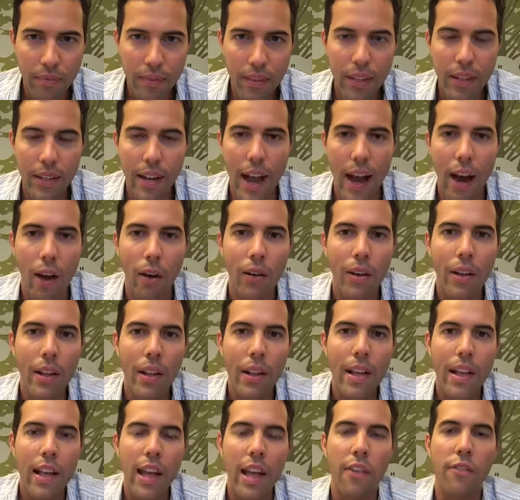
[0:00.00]
Now,
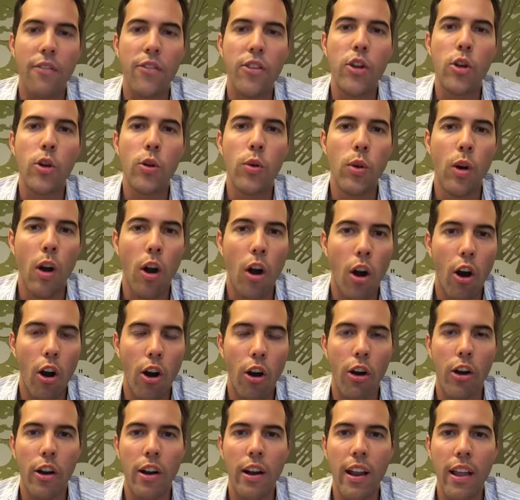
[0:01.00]
if you
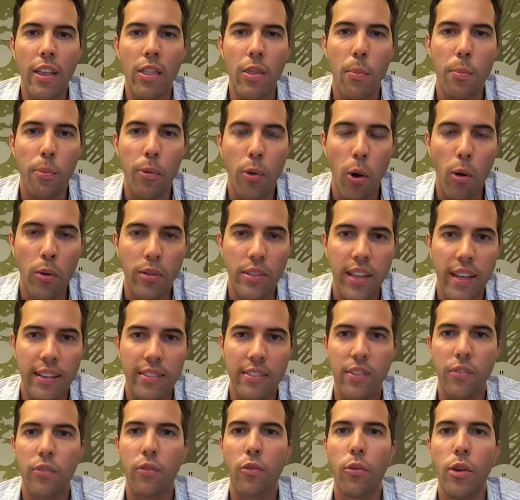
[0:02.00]
are in the
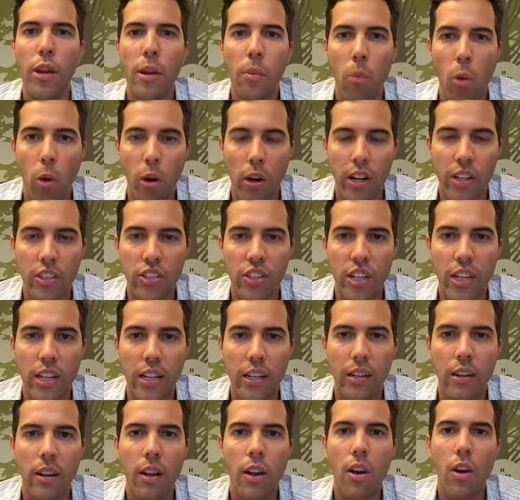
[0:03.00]
process of
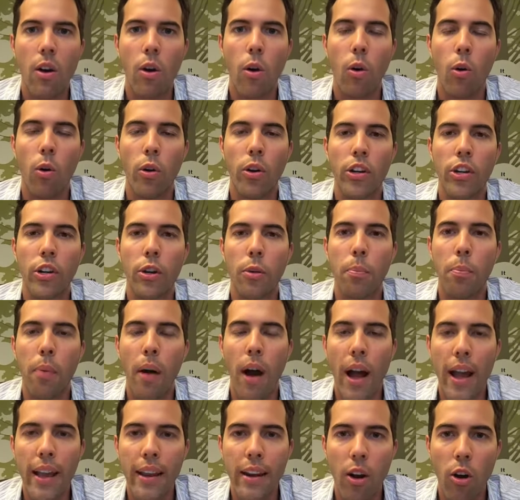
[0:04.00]
remortgaging or you're
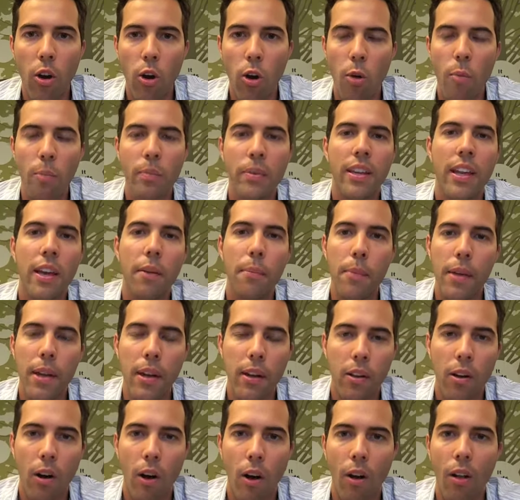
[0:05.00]
buying a home, give me
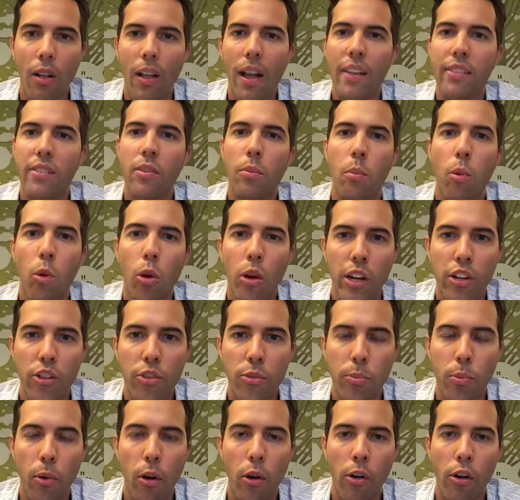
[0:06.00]
a call. As a
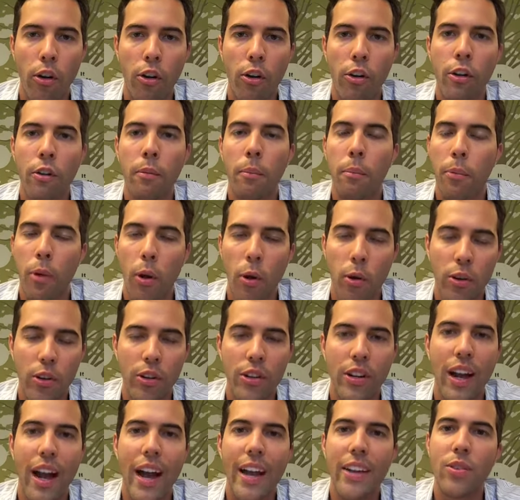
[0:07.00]
mortgage broker,
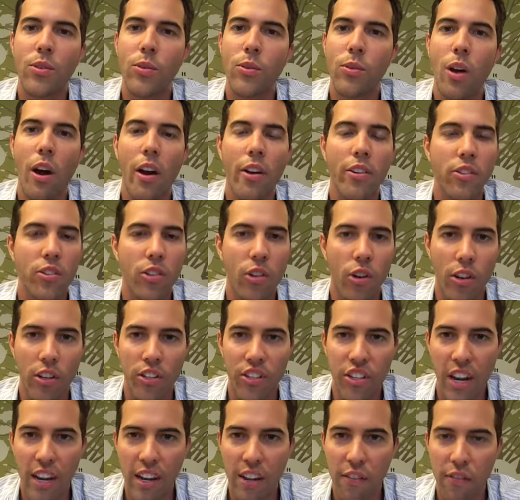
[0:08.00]
broker, I do not
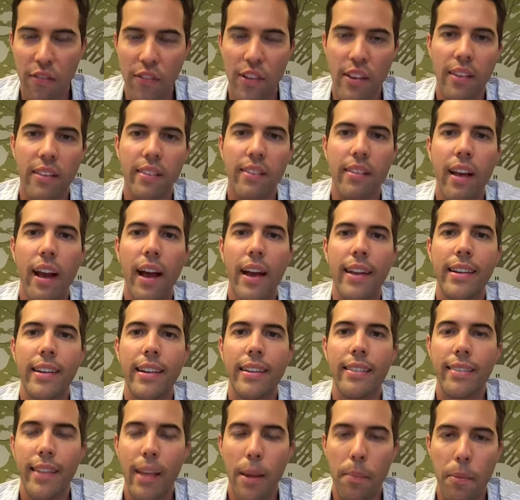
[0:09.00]
charge any fees.
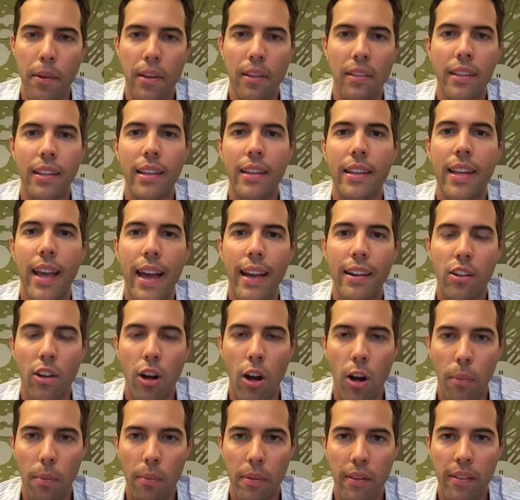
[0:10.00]
I typically get
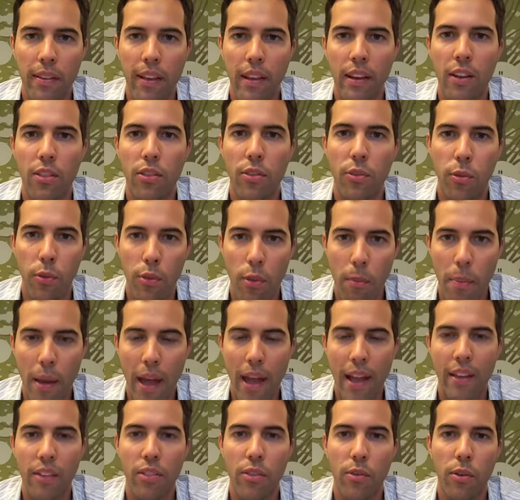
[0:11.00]
compensated through the
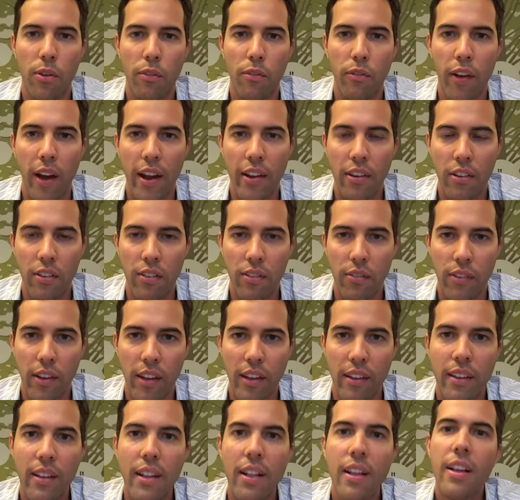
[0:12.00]
bank through a finder's
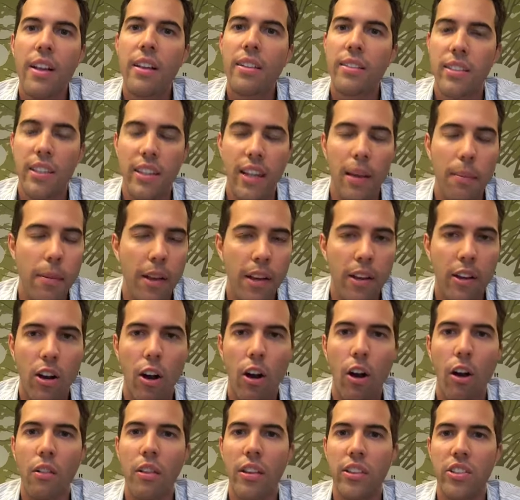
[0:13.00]
fee. So give me a
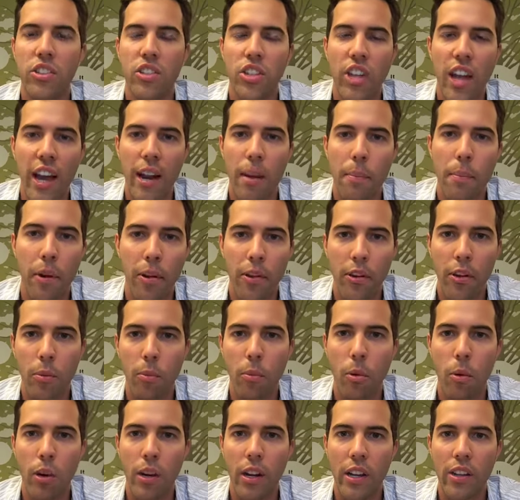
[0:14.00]
call. Let's chat about your
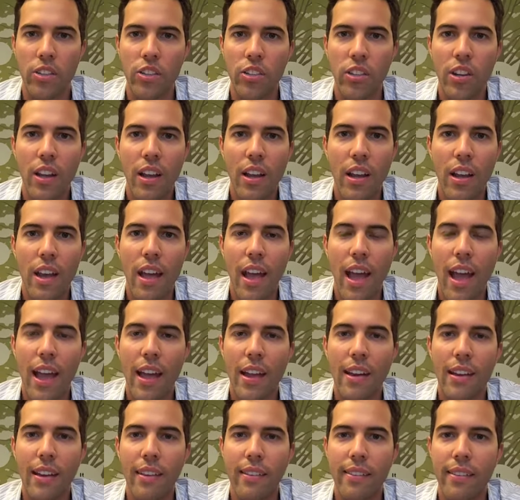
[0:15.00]
mortgage,
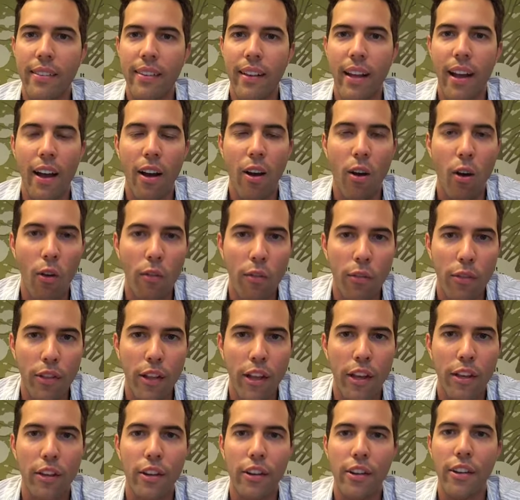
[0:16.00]
and it's uh,
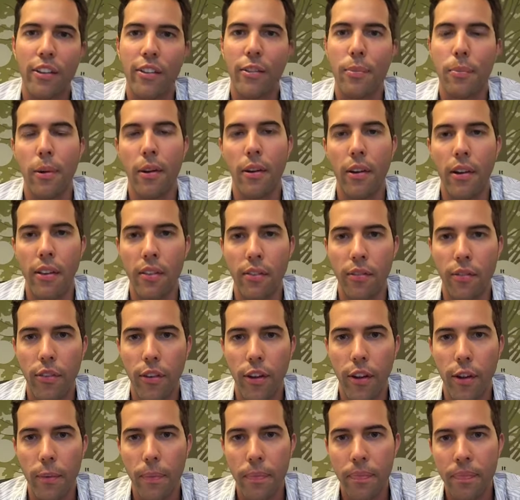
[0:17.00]
hopefully a good experience for
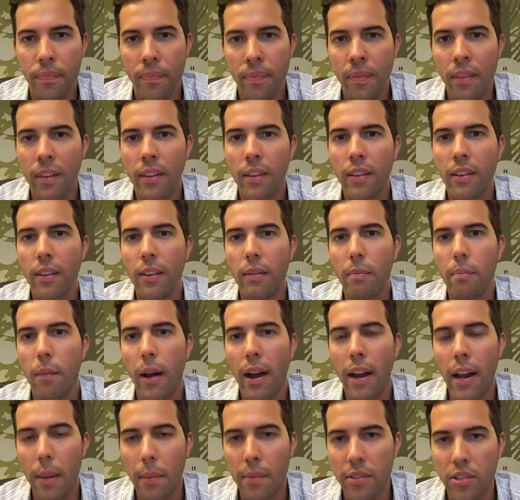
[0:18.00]
you.
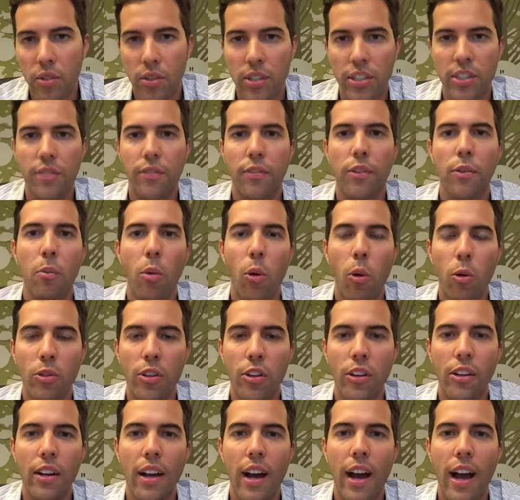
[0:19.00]
My name is Christopher
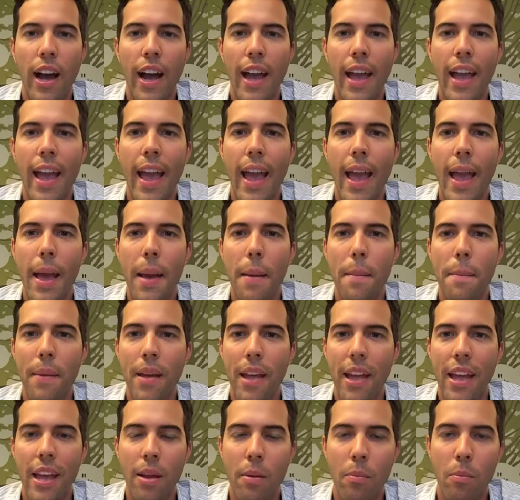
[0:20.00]
Molder. I am
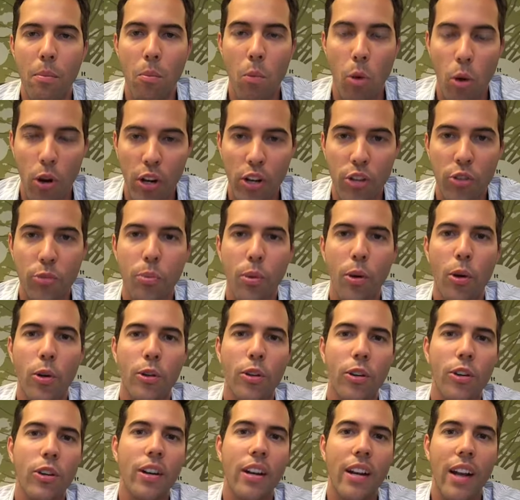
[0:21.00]
a mortgage
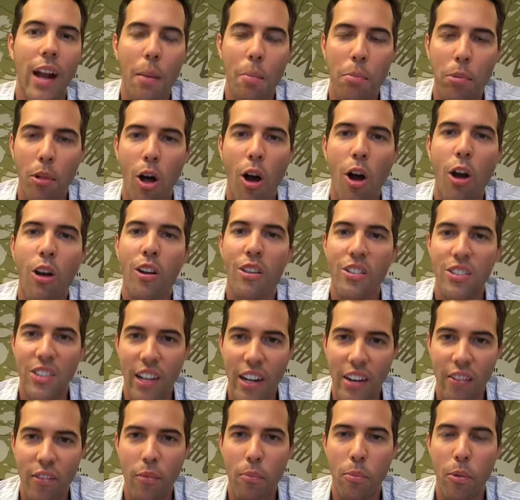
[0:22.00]
broker, and I blog on
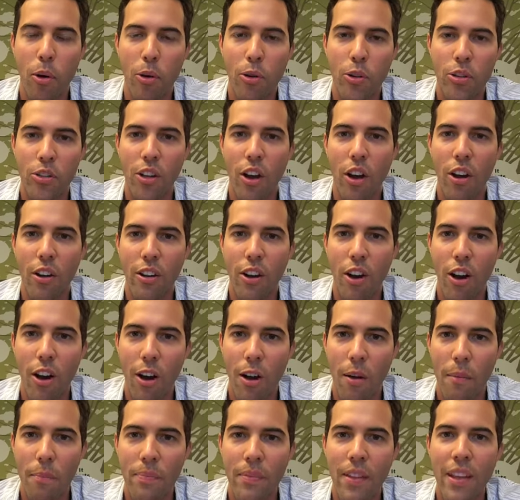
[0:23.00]
son of a broker dot
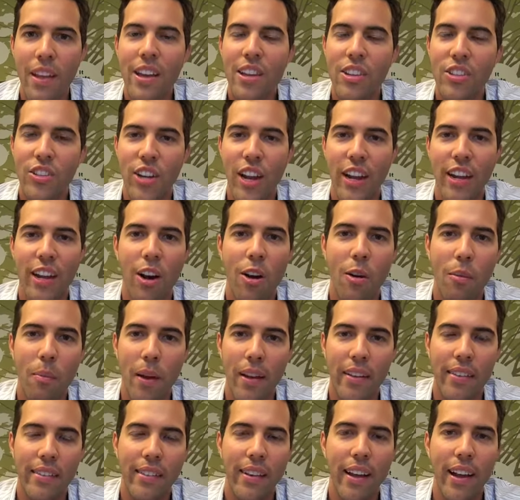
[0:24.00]
com. Check out
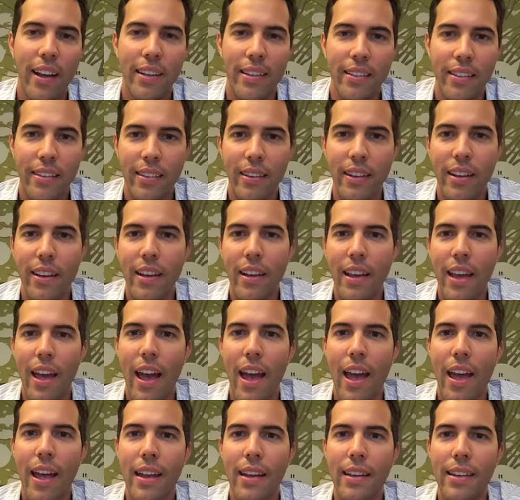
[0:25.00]
my site
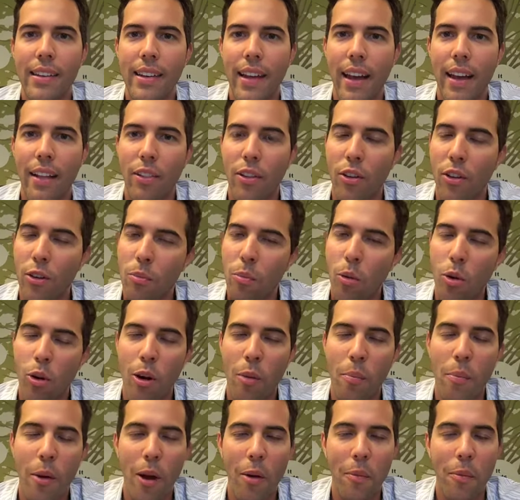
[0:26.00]
and uh, learn more
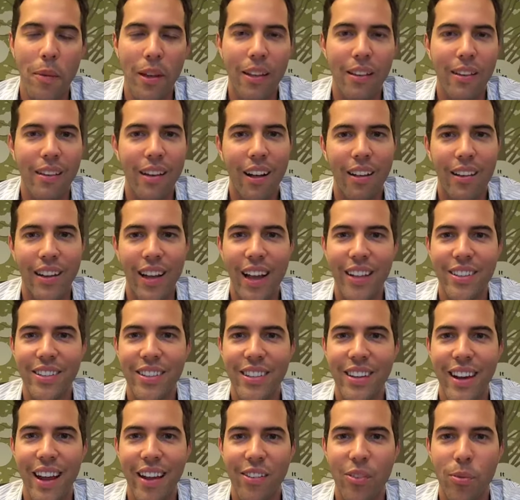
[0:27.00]
about me. I'll catch
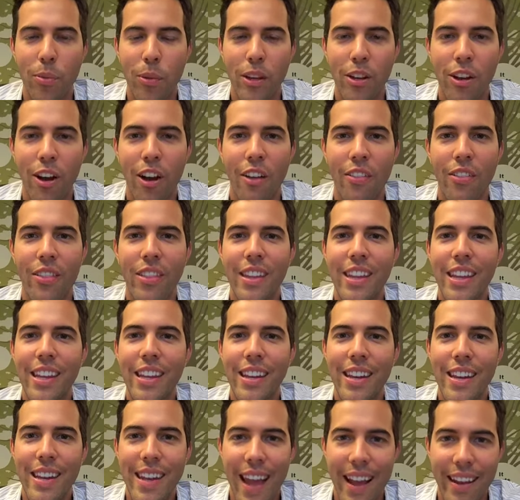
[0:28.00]
you next week on
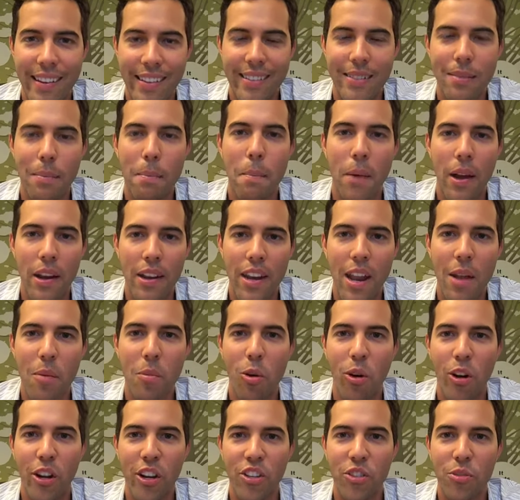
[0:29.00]
the next Monday
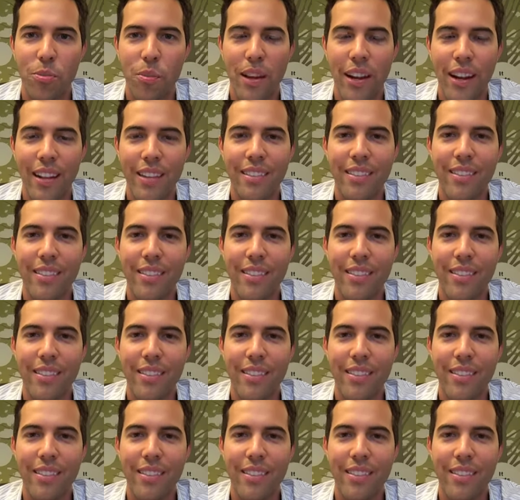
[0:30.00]
Mortgage Minute.